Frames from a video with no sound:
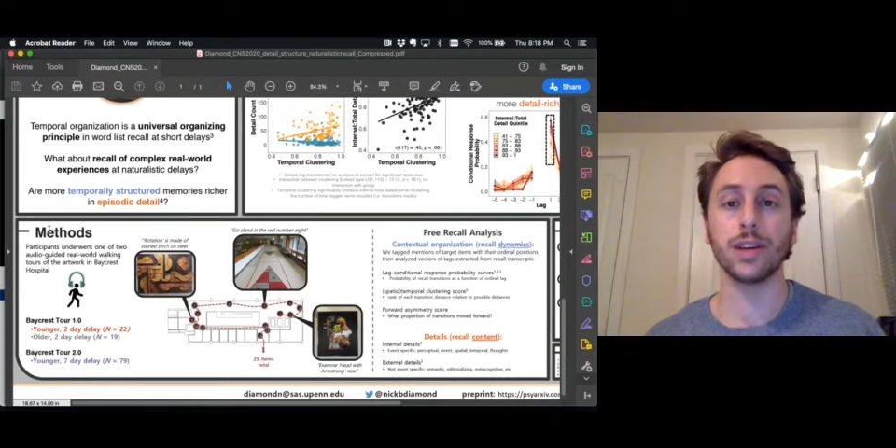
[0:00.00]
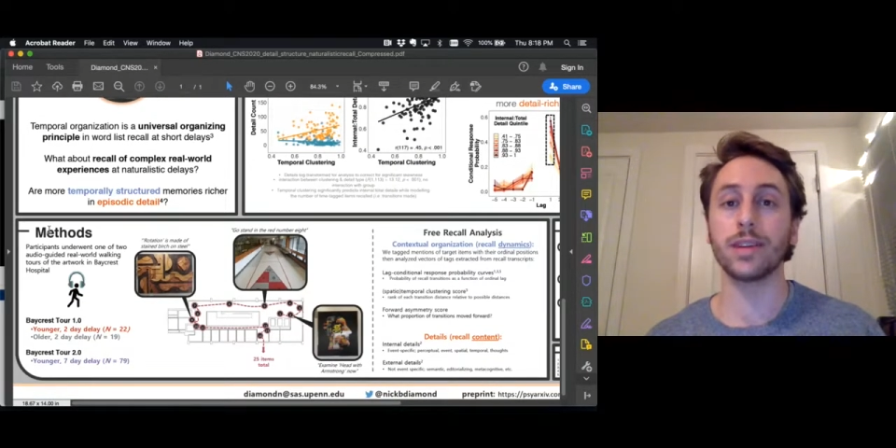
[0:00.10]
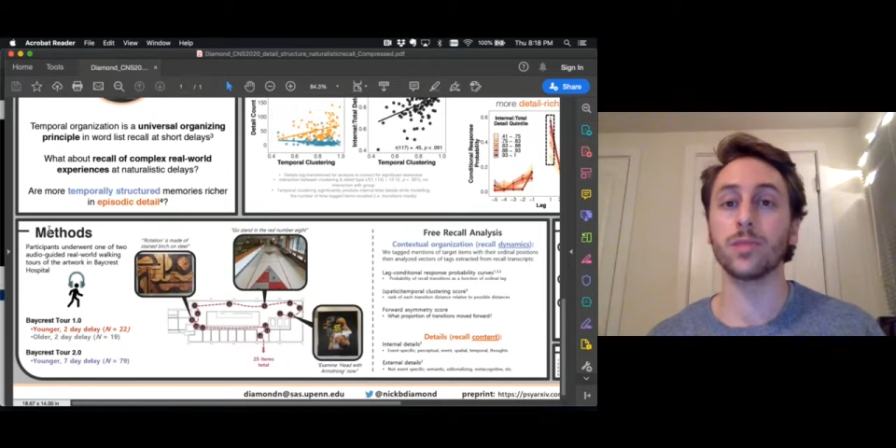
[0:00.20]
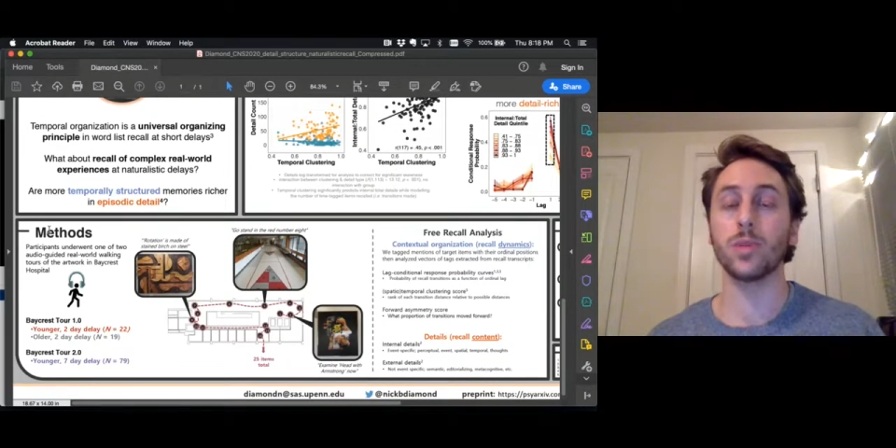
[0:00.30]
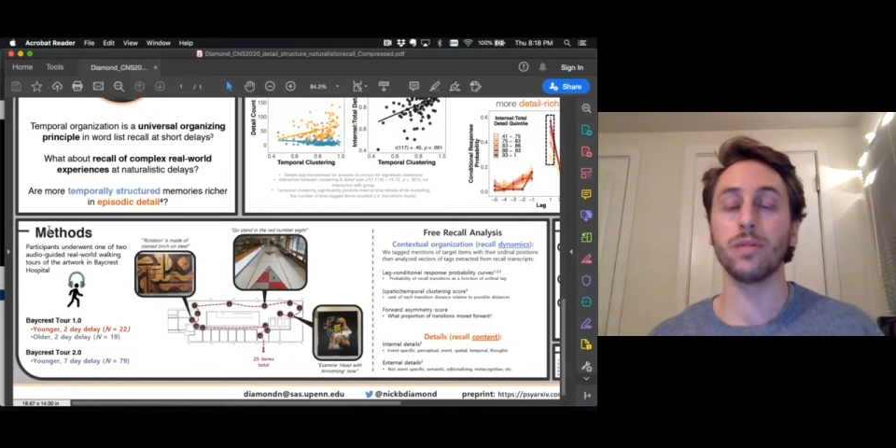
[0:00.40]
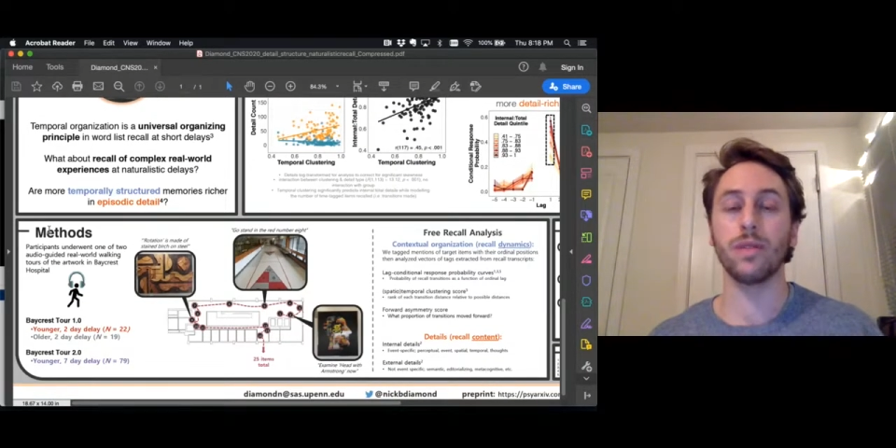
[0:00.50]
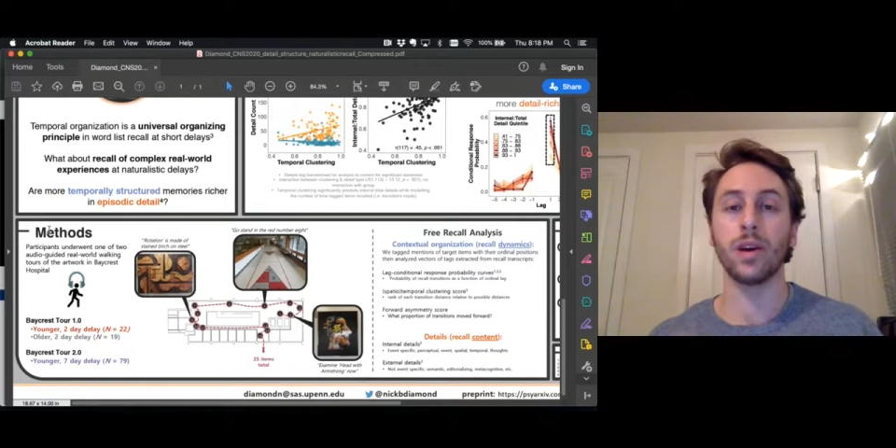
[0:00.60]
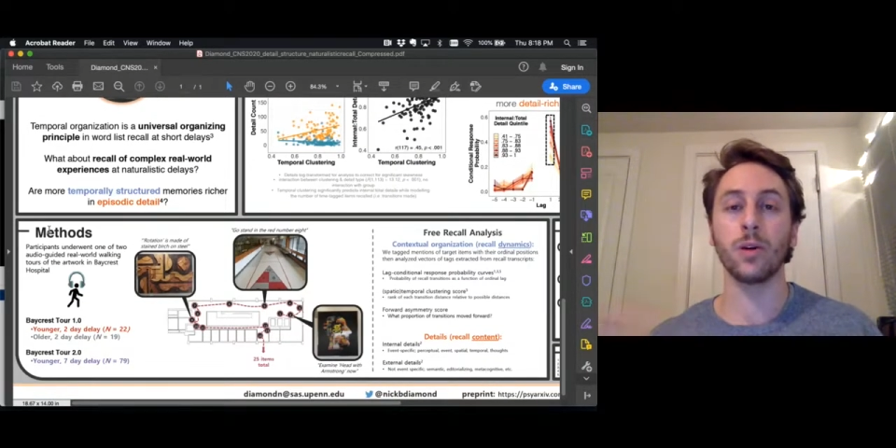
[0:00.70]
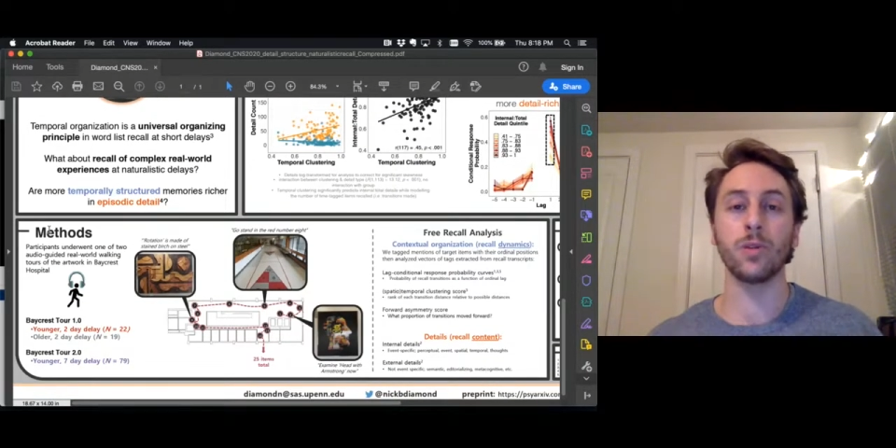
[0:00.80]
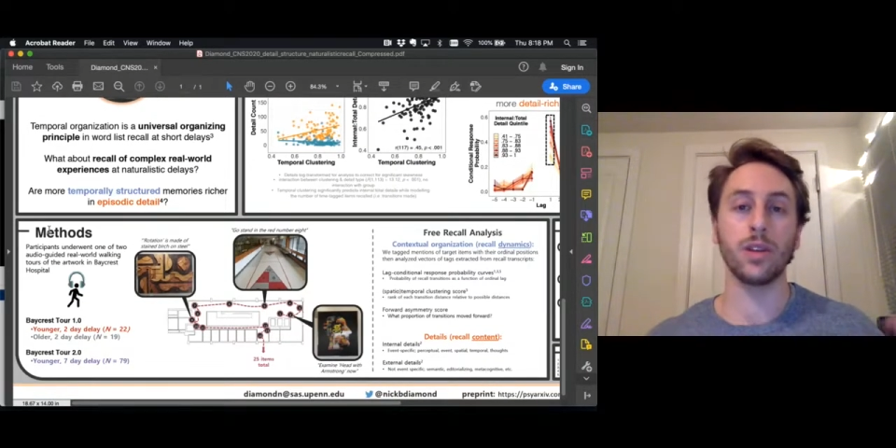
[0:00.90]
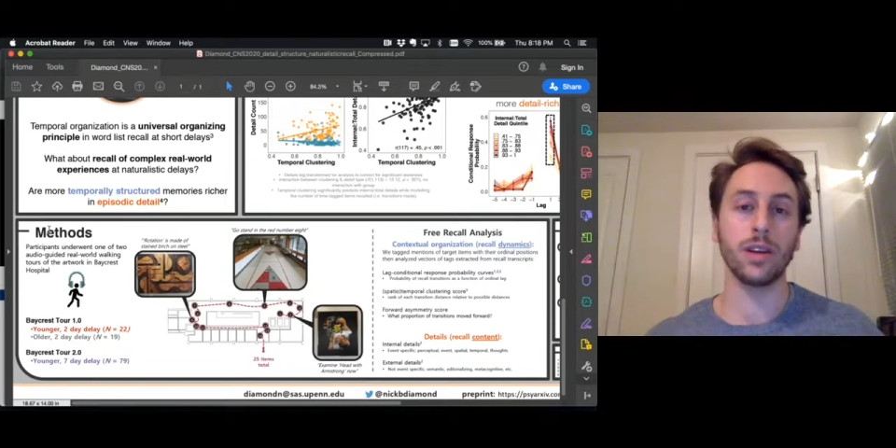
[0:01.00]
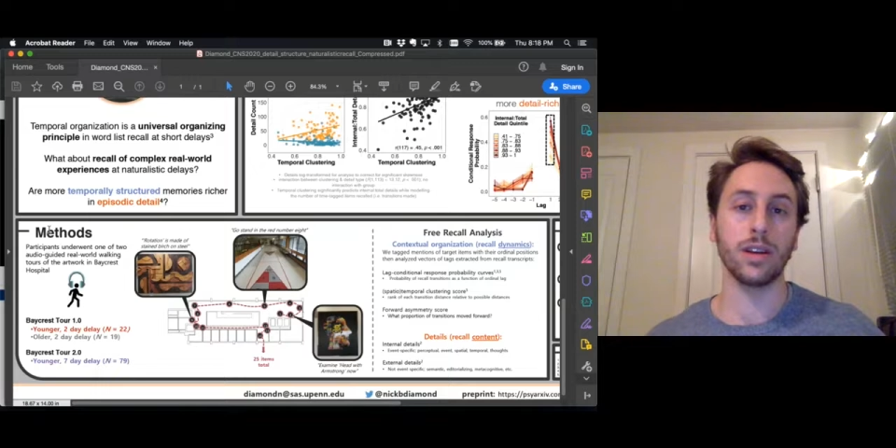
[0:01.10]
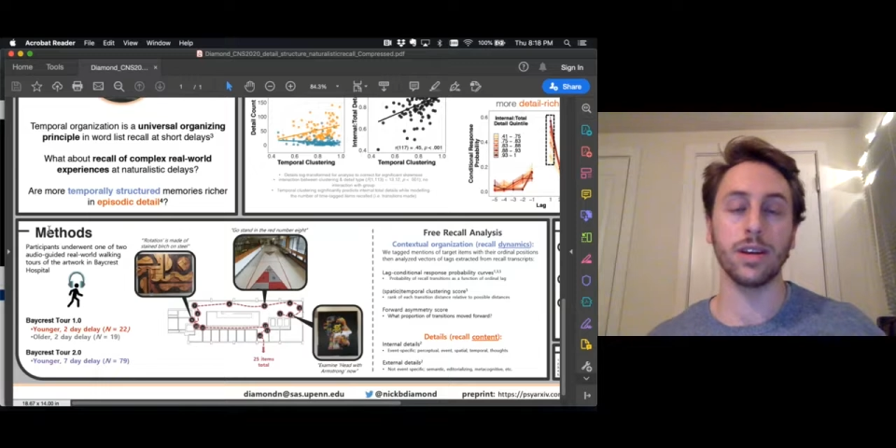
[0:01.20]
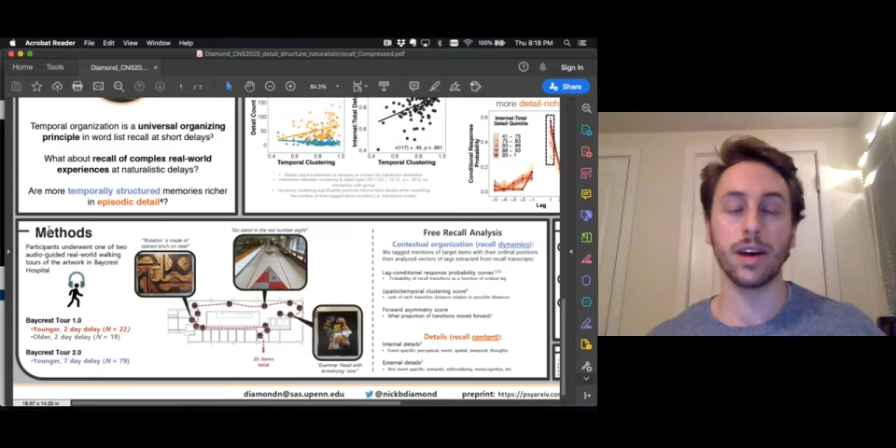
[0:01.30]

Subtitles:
as has been found in